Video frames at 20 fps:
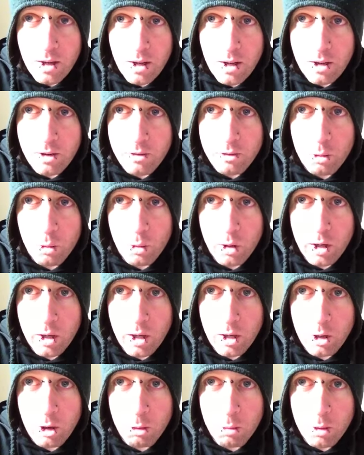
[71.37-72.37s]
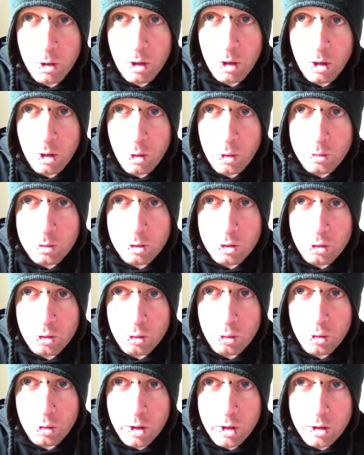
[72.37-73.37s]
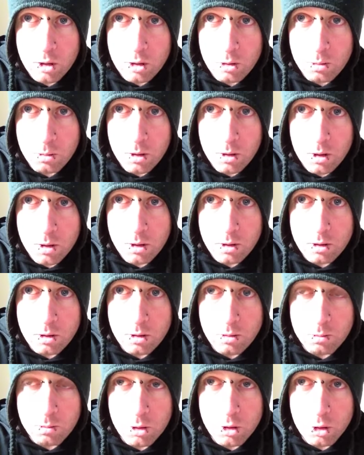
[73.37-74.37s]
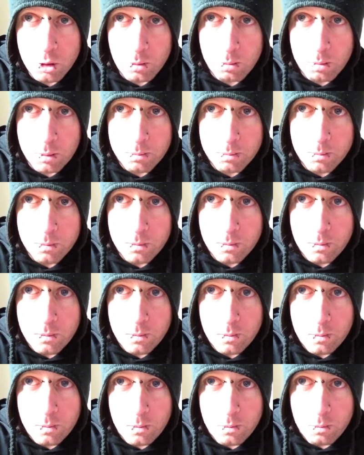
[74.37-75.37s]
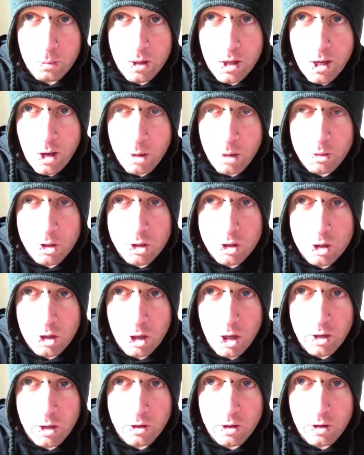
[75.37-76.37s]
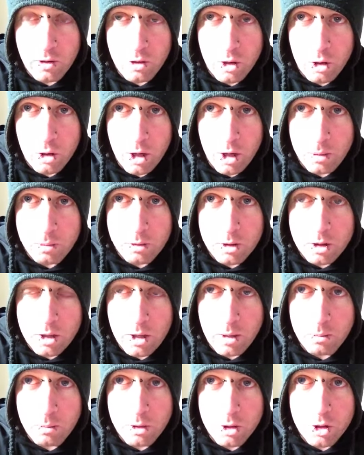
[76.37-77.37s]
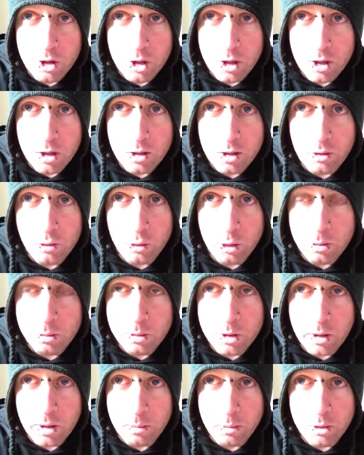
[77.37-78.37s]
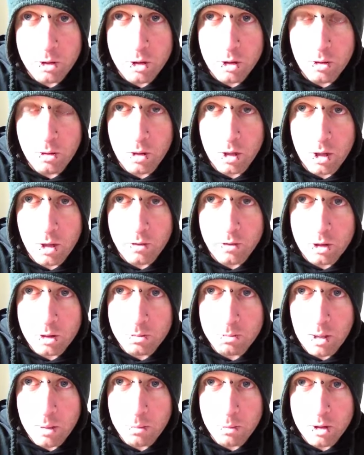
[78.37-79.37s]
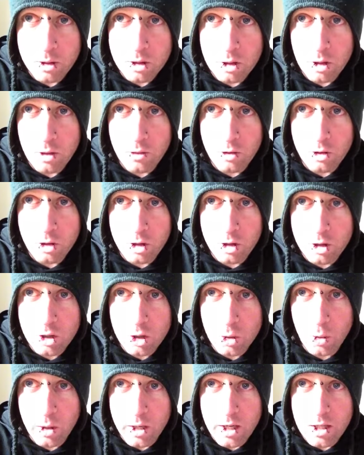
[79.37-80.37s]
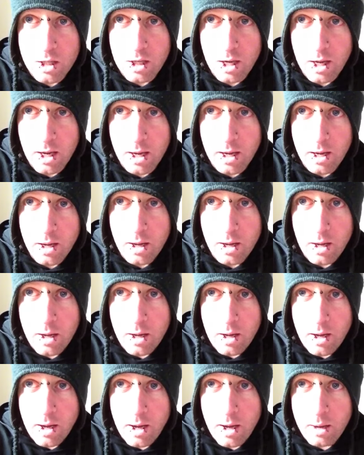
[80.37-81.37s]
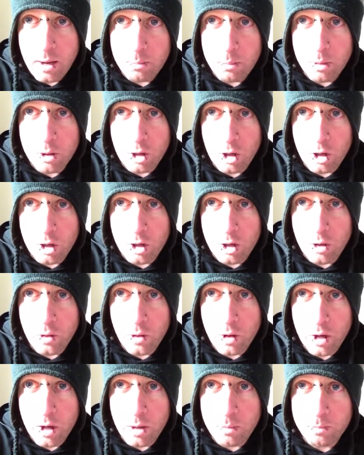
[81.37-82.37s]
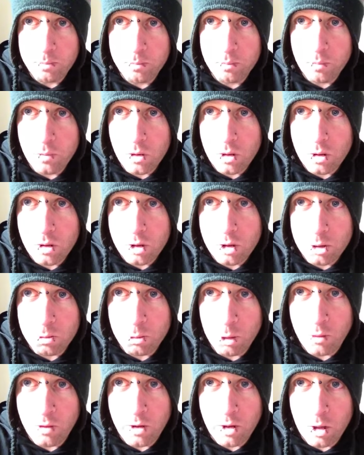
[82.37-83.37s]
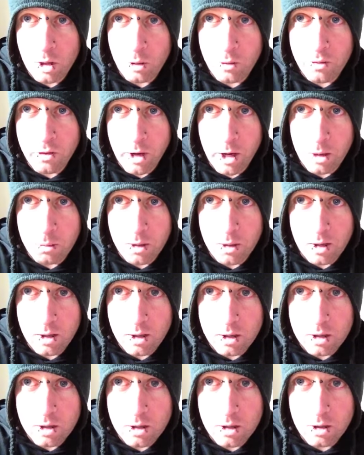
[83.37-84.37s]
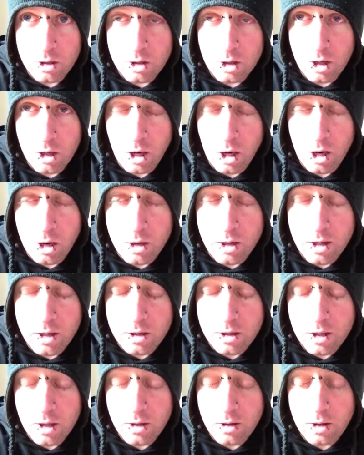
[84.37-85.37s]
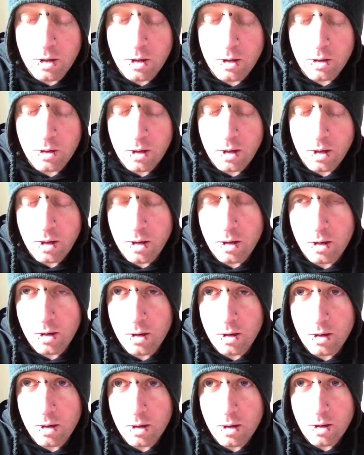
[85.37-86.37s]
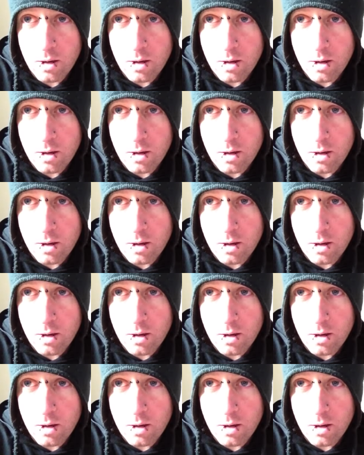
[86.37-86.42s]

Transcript: And I thought when I get home, I'm going to go to the store and get some soup. But now I'm inside and I've got up to temperature, room temperature, and I've just made myself a nice 20 date and banana smoothie in the old Vitamix. I'm just going to glug that down there and I